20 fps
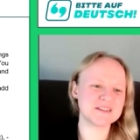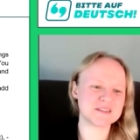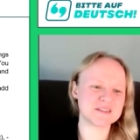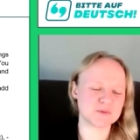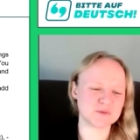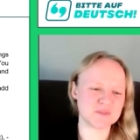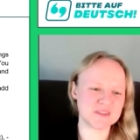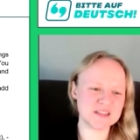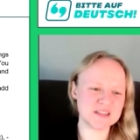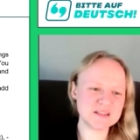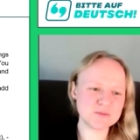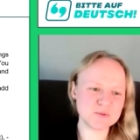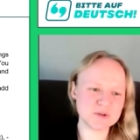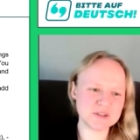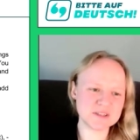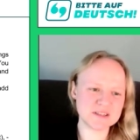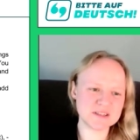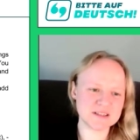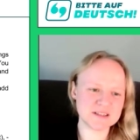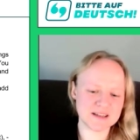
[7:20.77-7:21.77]
So this
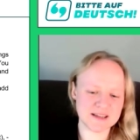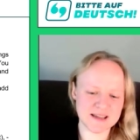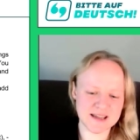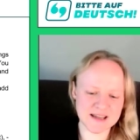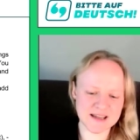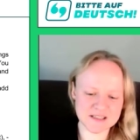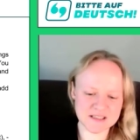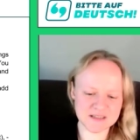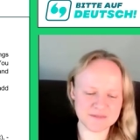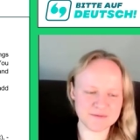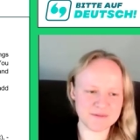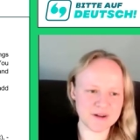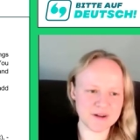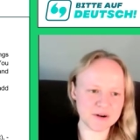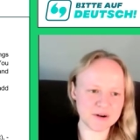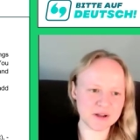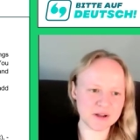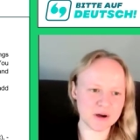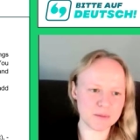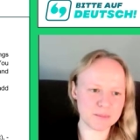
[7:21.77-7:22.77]
was actually
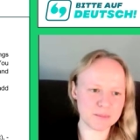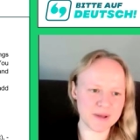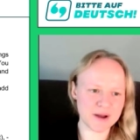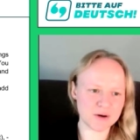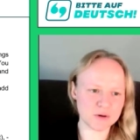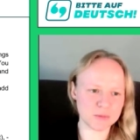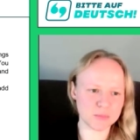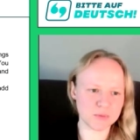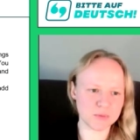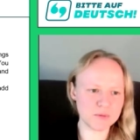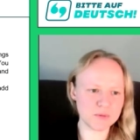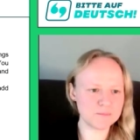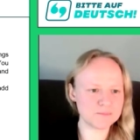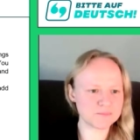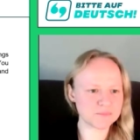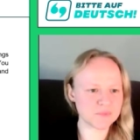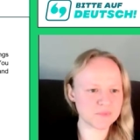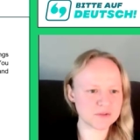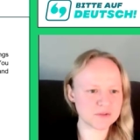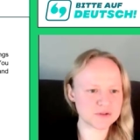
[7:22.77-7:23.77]
very comparable
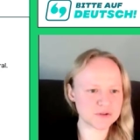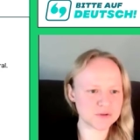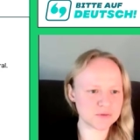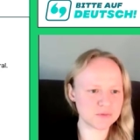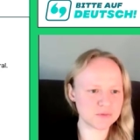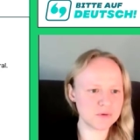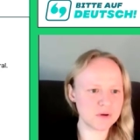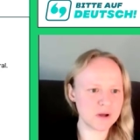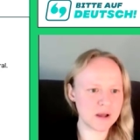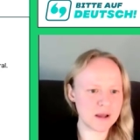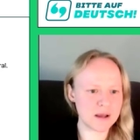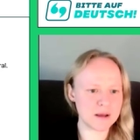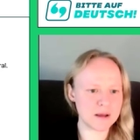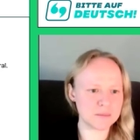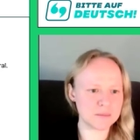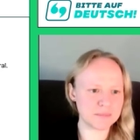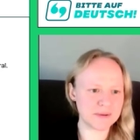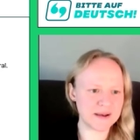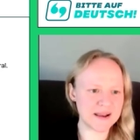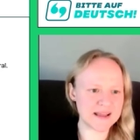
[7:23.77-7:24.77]
to
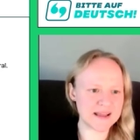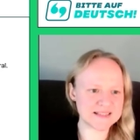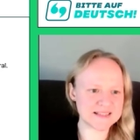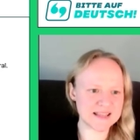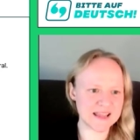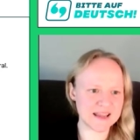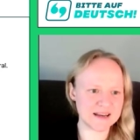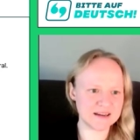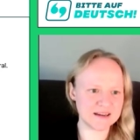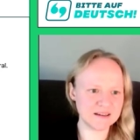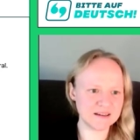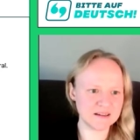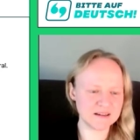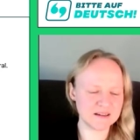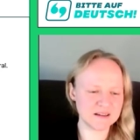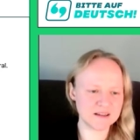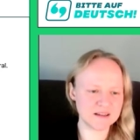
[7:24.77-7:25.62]
plus n,